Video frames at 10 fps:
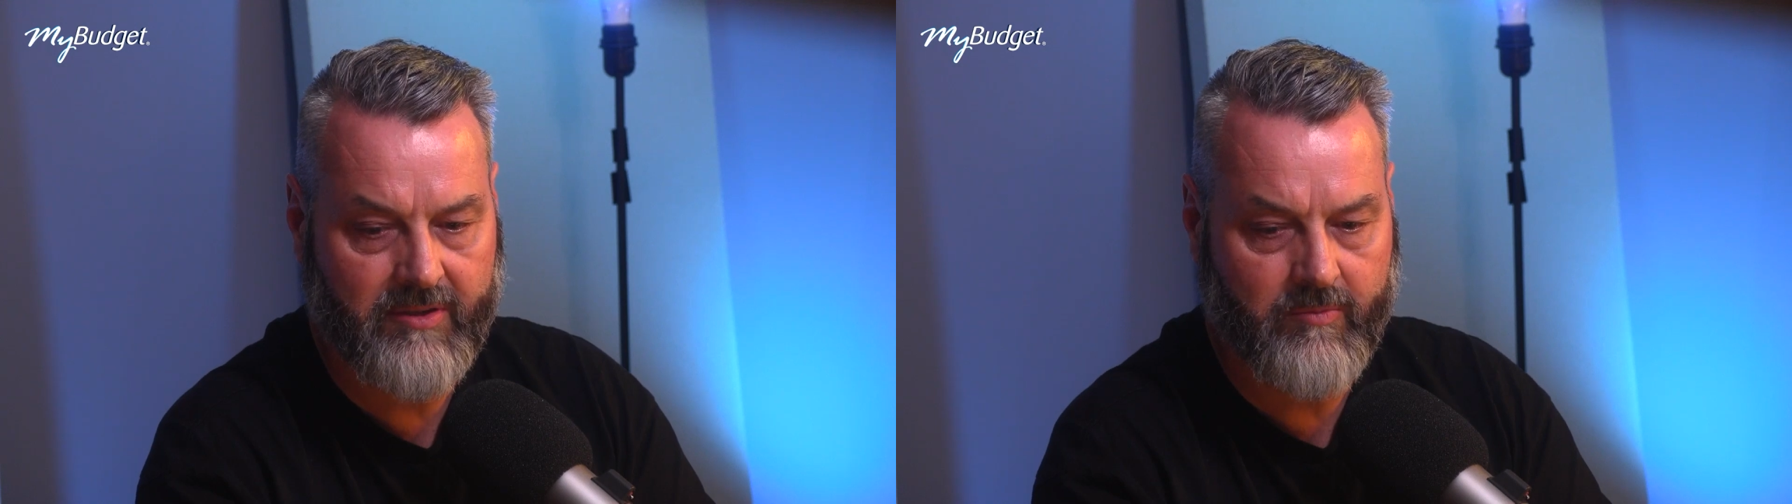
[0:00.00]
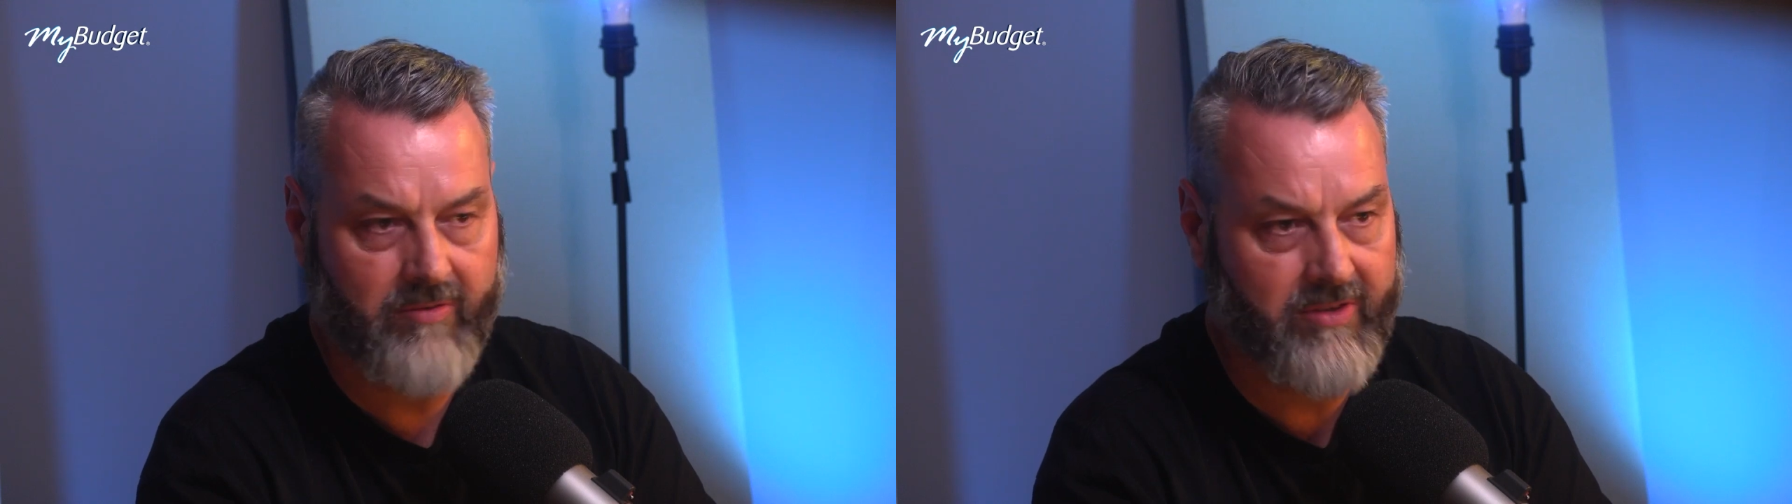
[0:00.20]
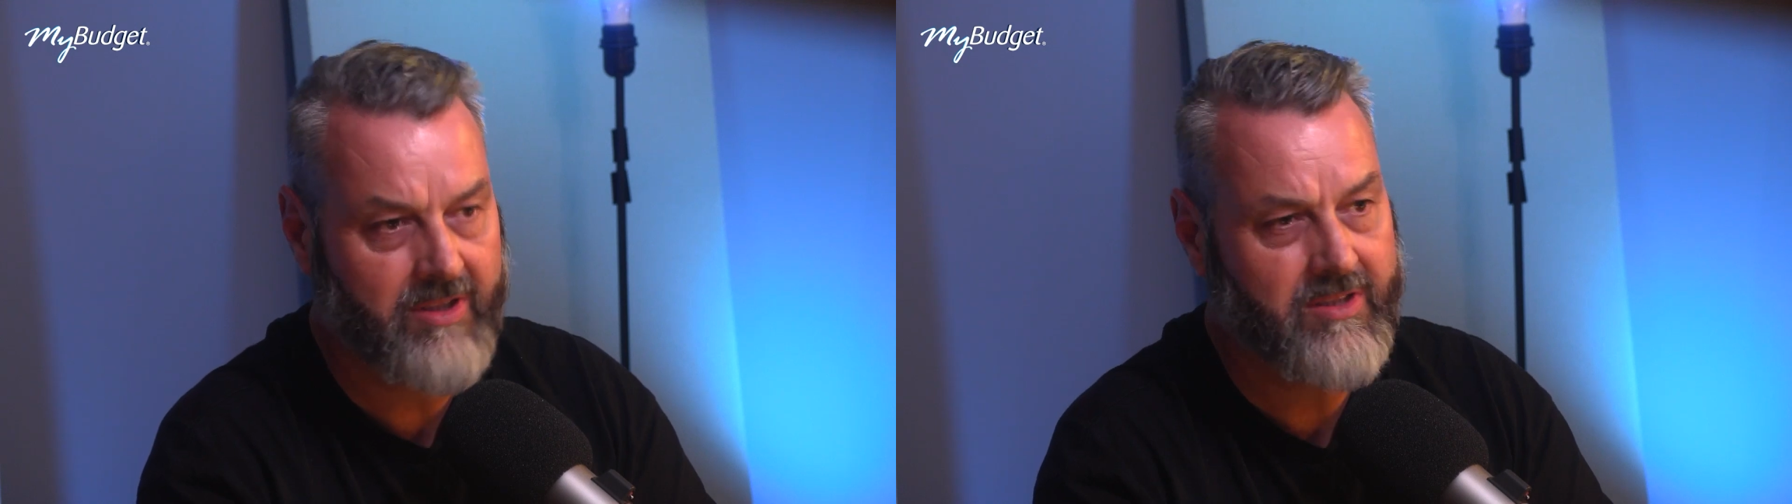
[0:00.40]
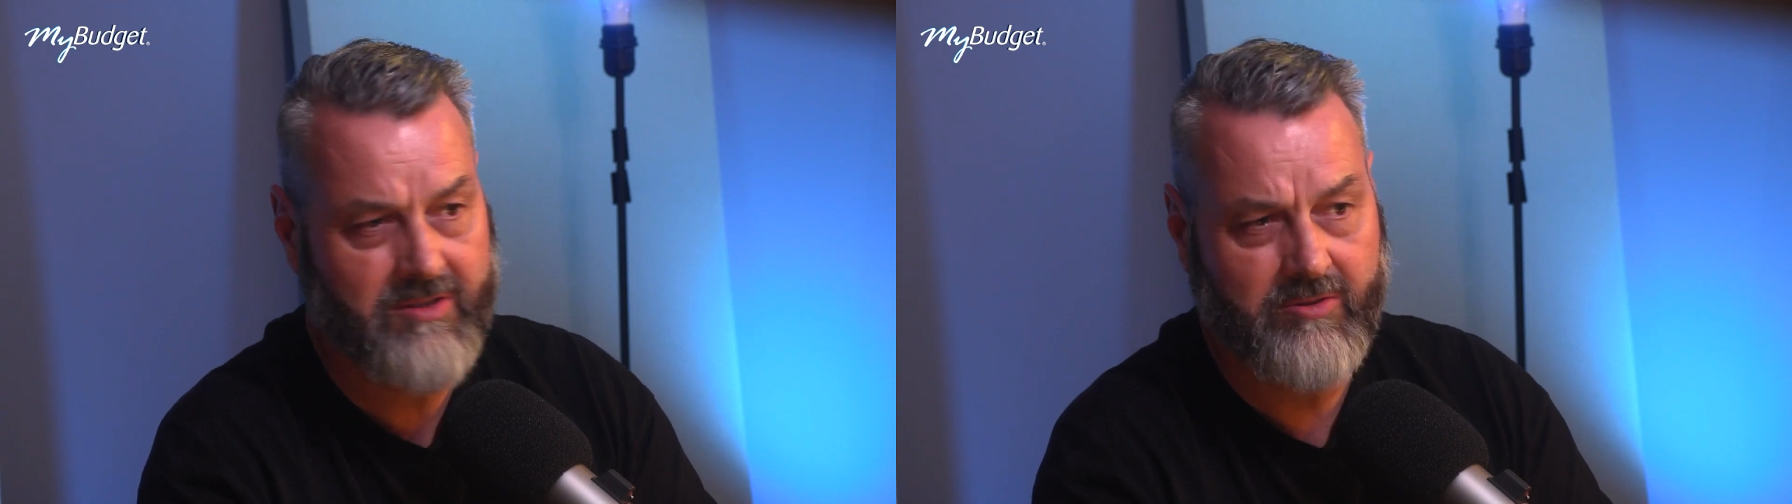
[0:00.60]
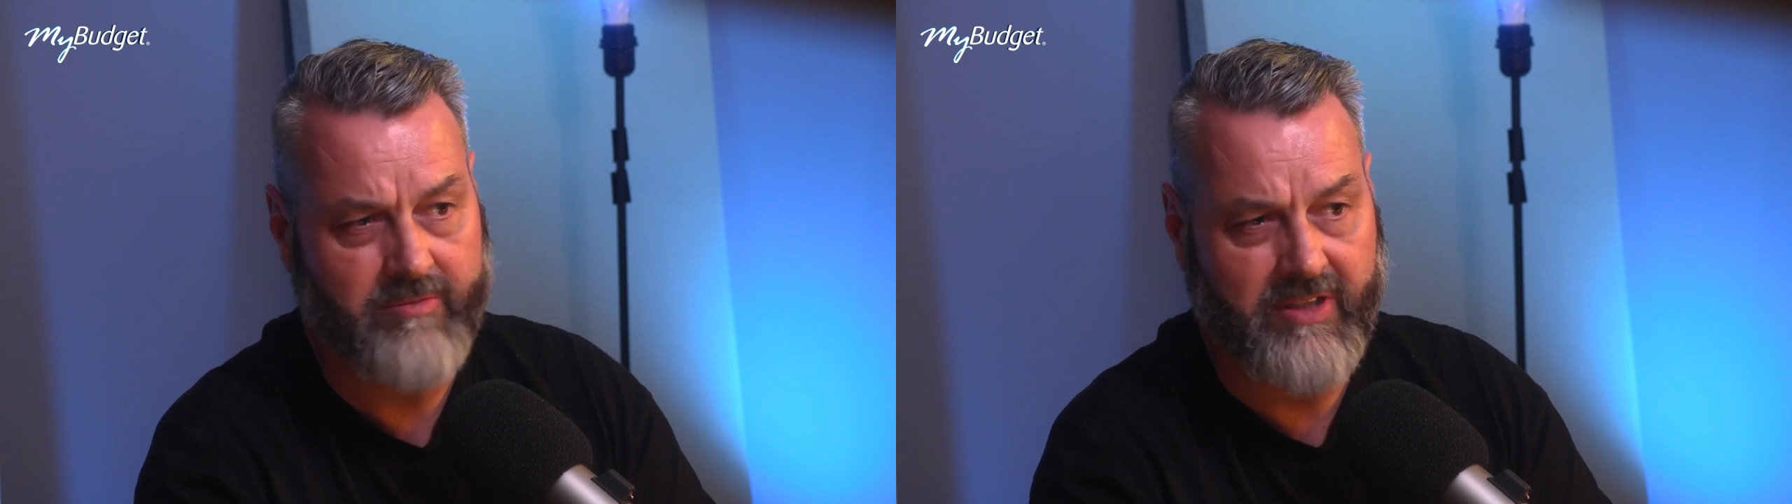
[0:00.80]
we really
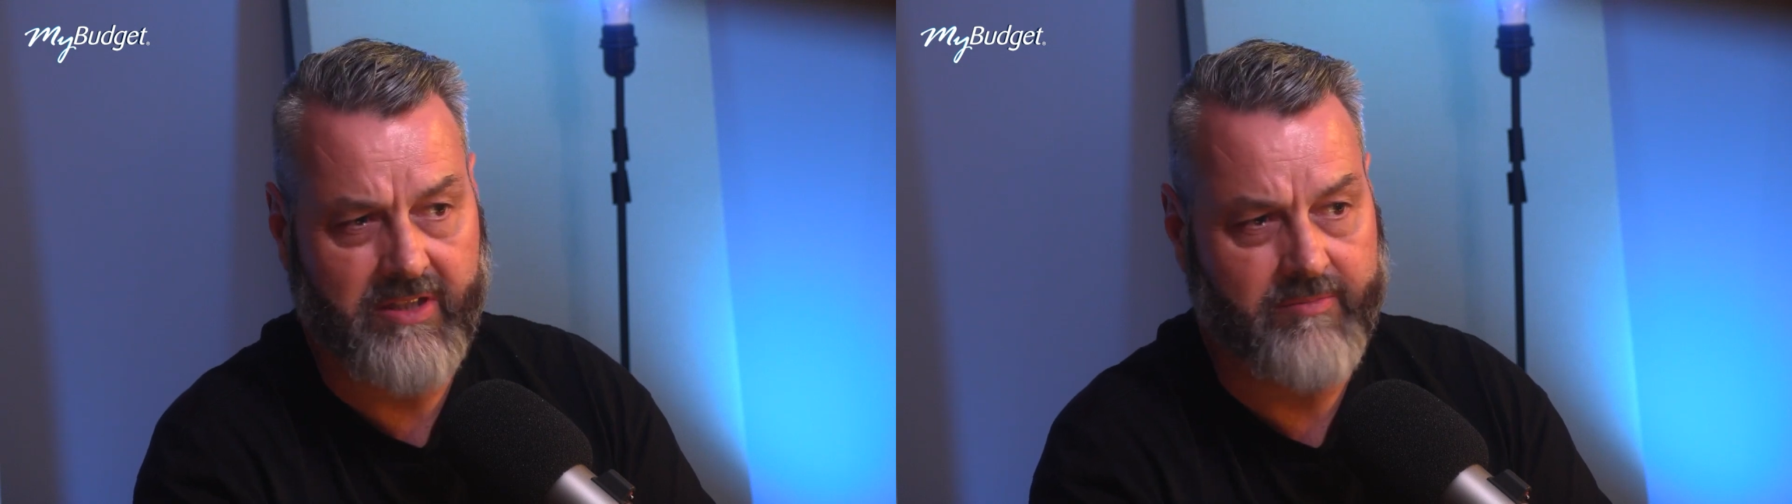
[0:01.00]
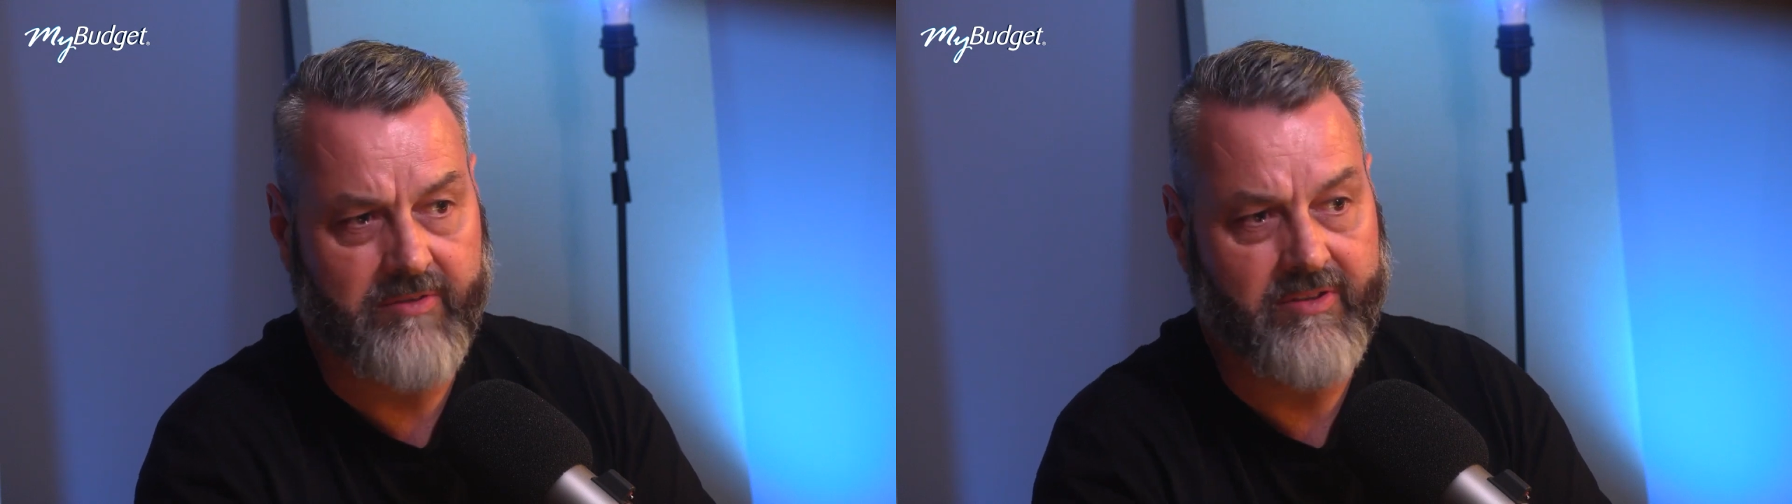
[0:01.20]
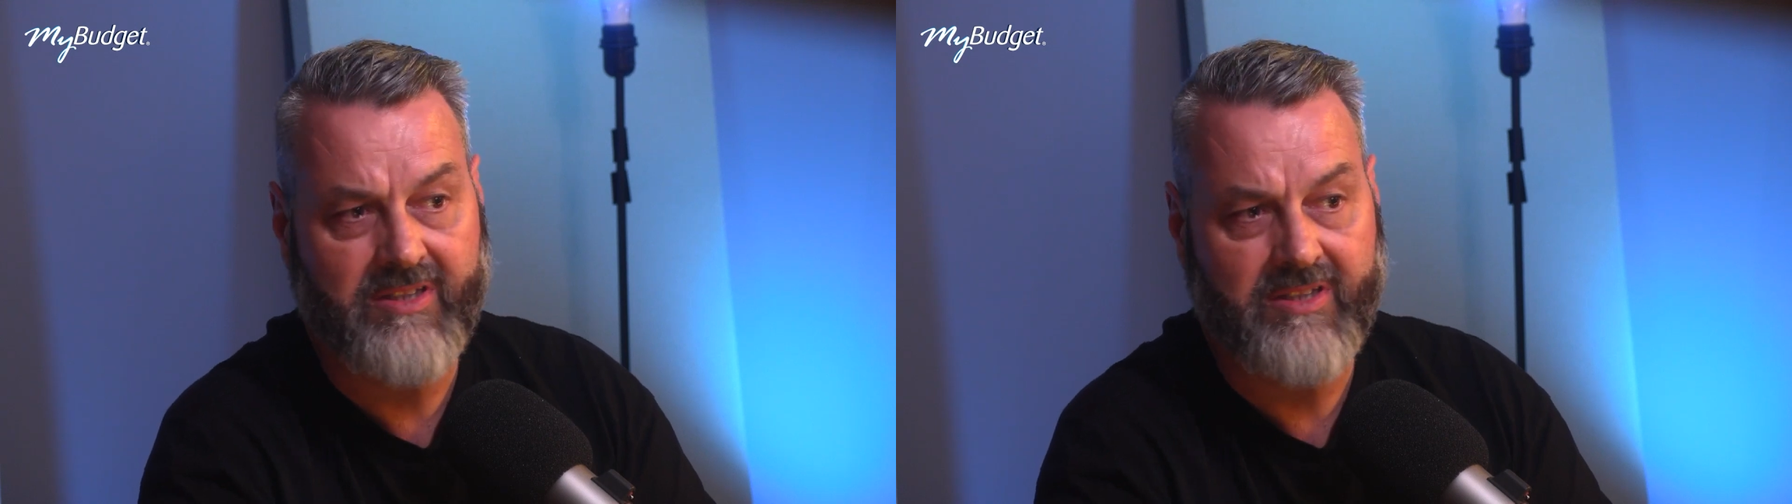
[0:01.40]
just all need to move in